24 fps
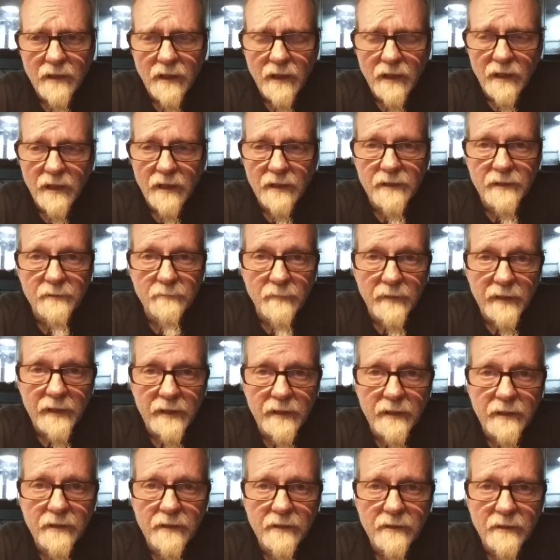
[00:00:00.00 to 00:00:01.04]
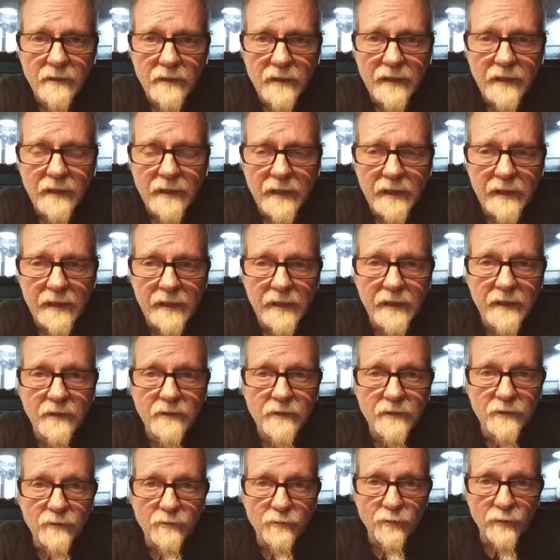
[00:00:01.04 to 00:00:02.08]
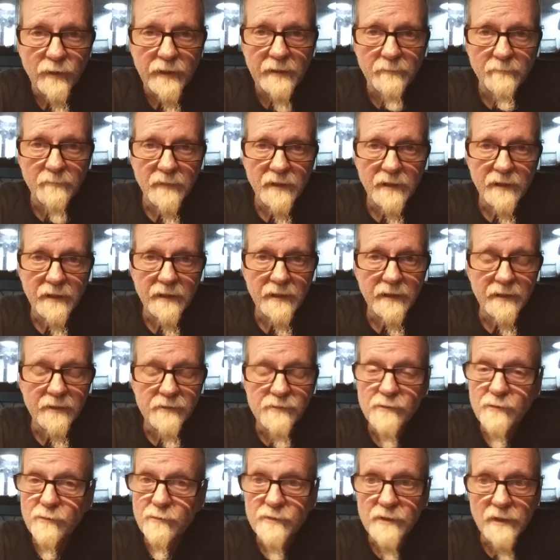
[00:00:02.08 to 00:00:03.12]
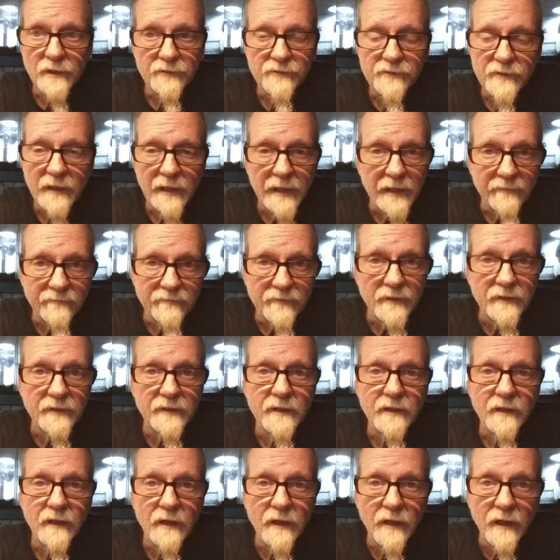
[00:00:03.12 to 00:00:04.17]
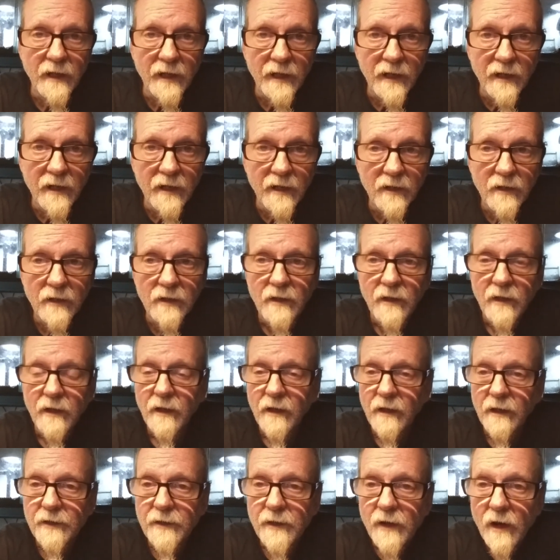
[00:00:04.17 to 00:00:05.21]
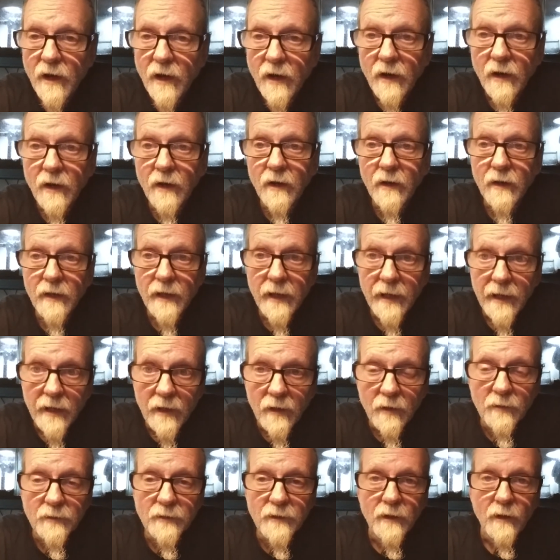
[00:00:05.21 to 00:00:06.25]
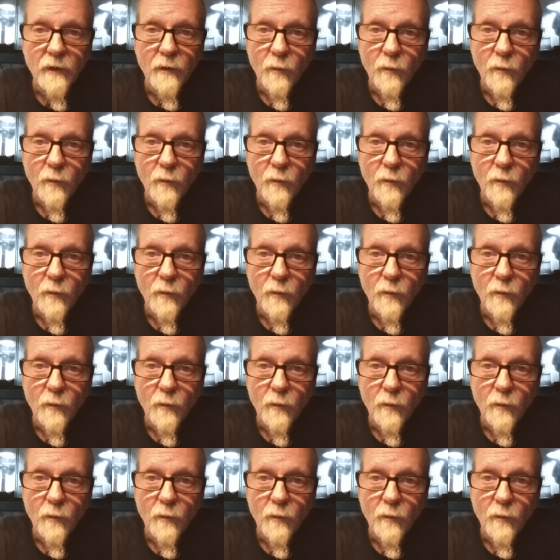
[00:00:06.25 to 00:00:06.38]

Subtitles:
the main key to treatment is you just have to declare an all-out